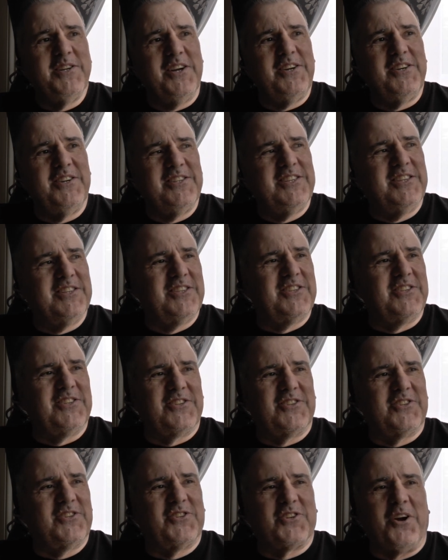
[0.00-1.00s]
there's
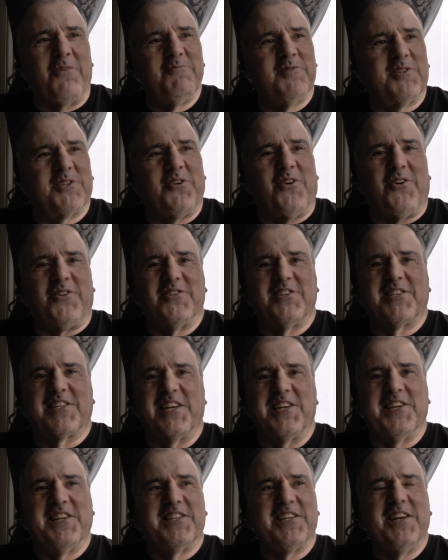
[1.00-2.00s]
just some songs
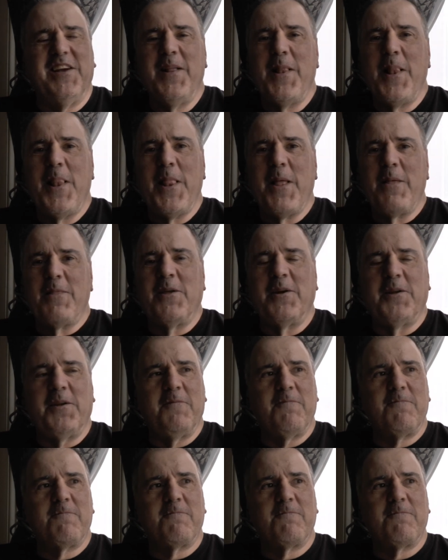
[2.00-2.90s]
in it that